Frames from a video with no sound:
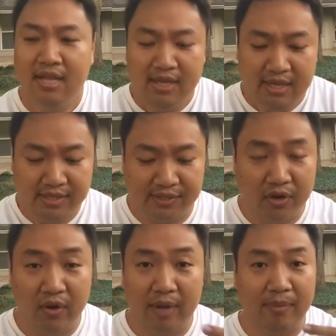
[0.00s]
And
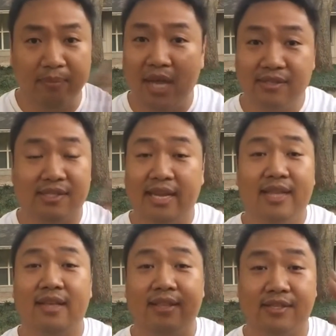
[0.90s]
so I'm not
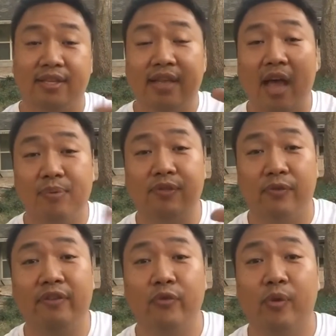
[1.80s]
saying that this happens
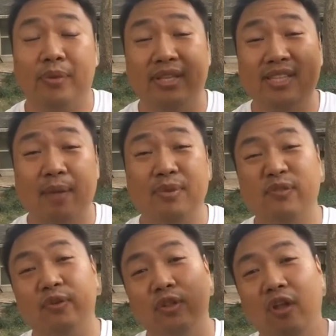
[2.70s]
for everyone, but this happens
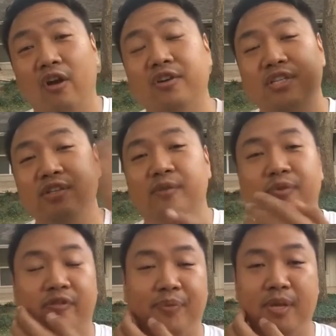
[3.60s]
for a large
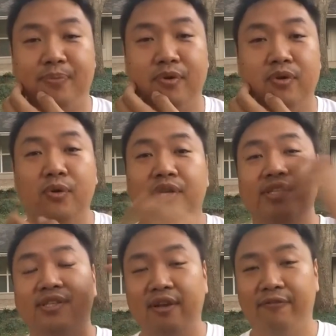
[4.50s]
number of people who are
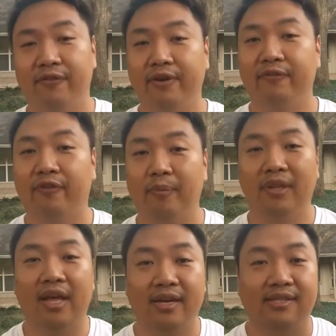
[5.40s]
suffering from a
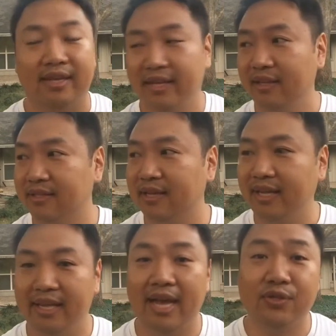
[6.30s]
lot of
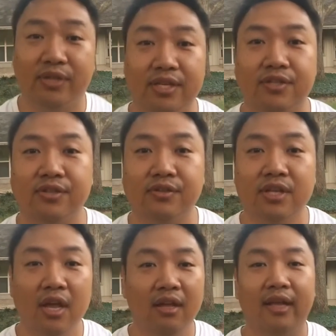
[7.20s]
psychiatric issues
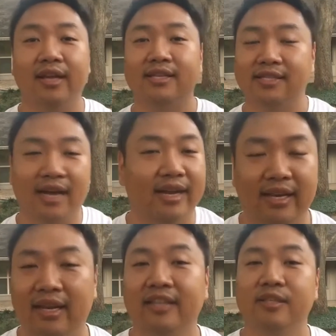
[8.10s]
like
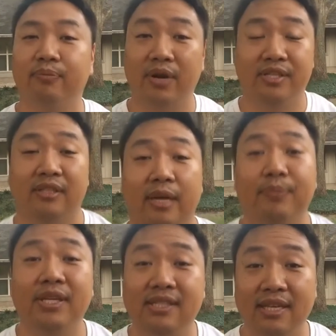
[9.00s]
anxiety, like depression, like
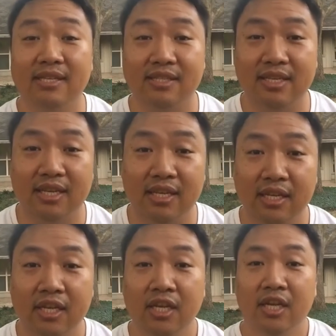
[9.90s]
PTSD,
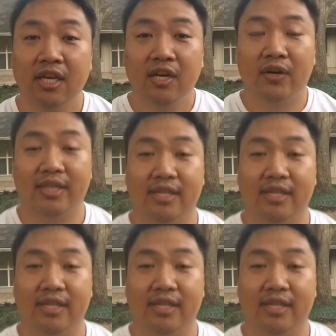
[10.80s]
right?